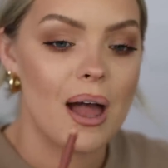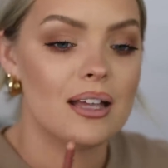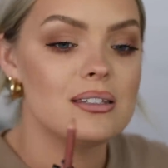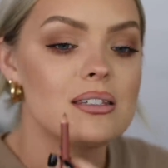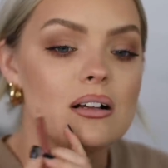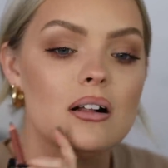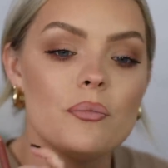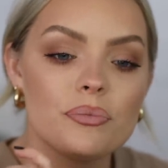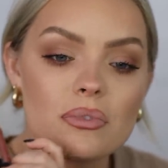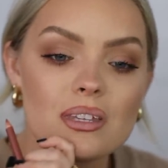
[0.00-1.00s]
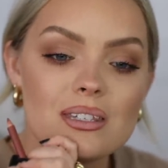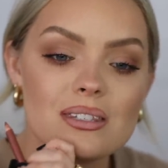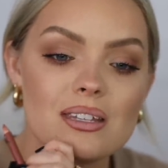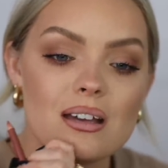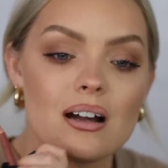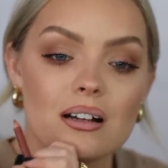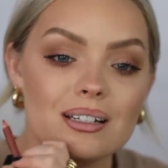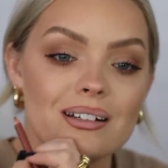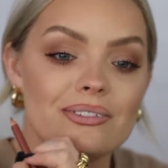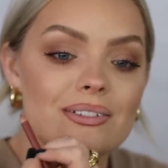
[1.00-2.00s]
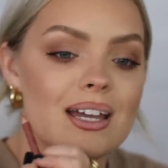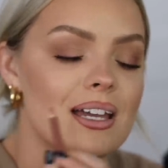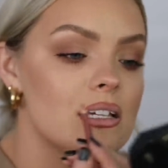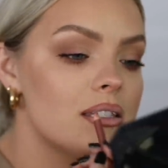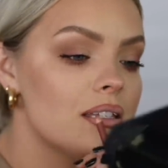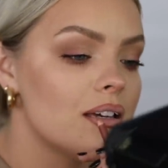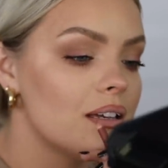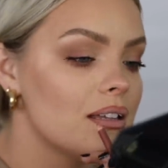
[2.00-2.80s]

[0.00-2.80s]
pencil, sit on your face,